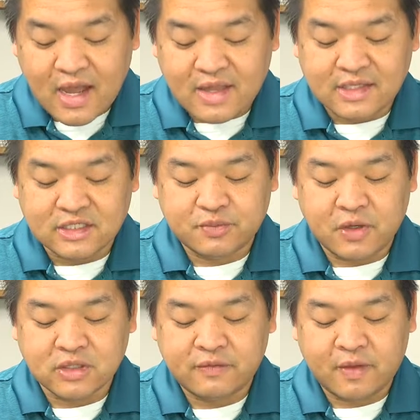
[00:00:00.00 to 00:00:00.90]
and then
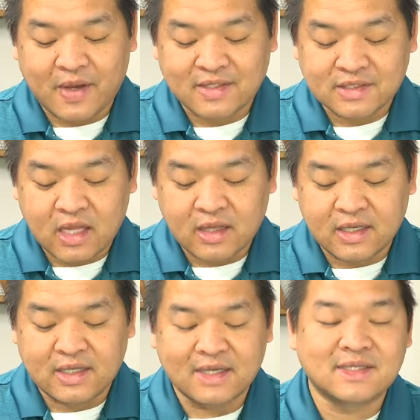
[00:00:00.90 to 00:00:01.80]
dispose of it by
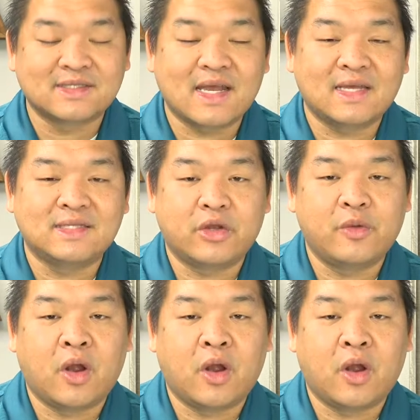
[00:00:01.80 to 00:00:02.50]
selling it in the secondary